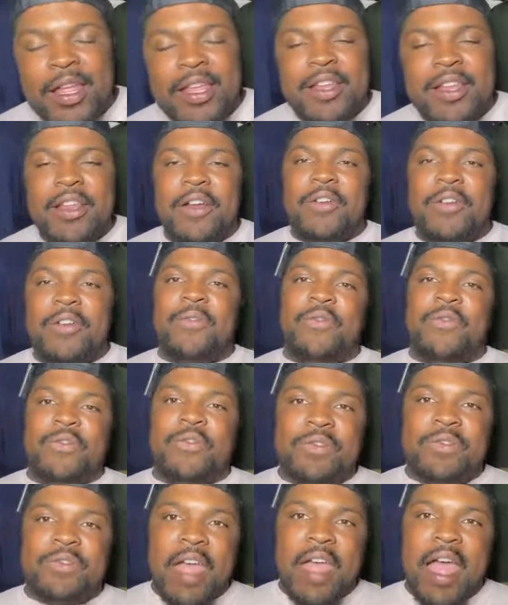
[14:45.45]
You know
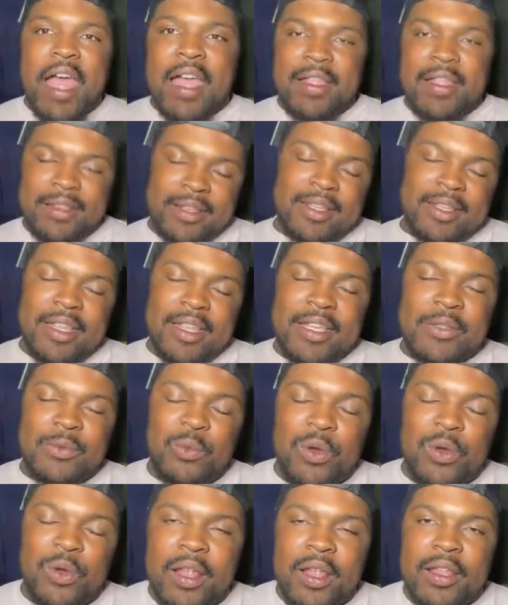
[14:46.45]
that is
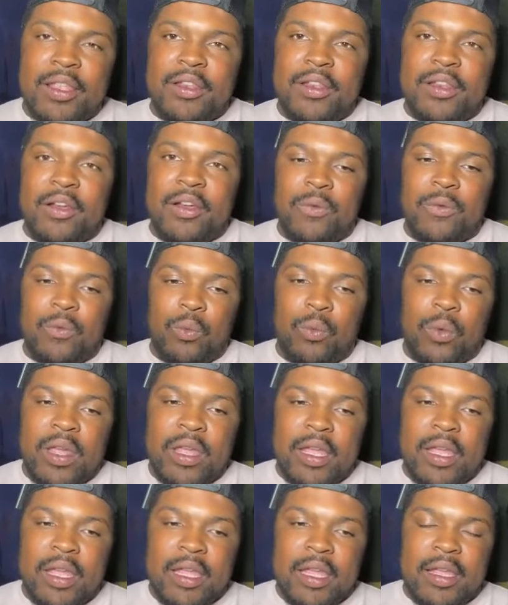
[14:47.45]
what you know
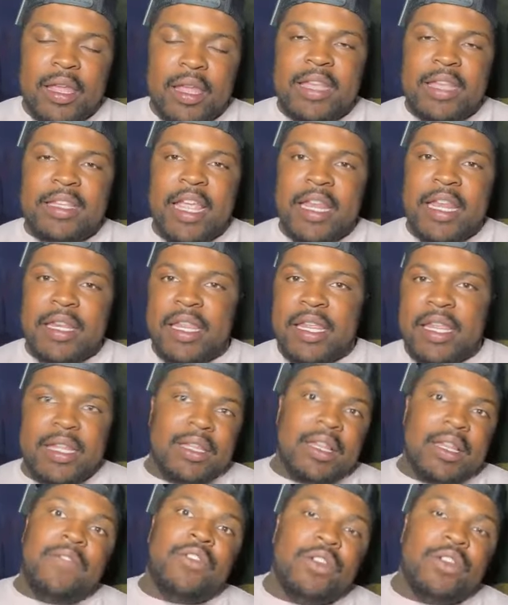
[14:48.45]
we as indie
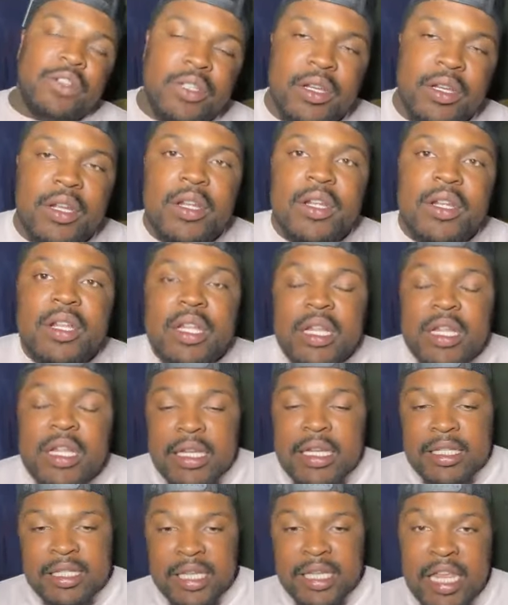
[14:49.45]
lovers
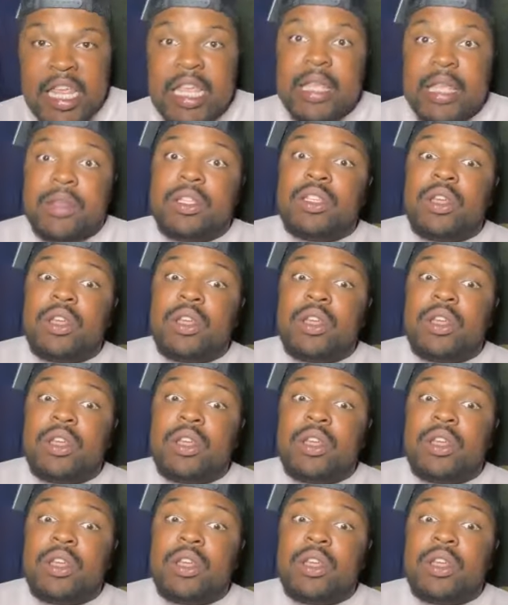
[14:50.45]
see.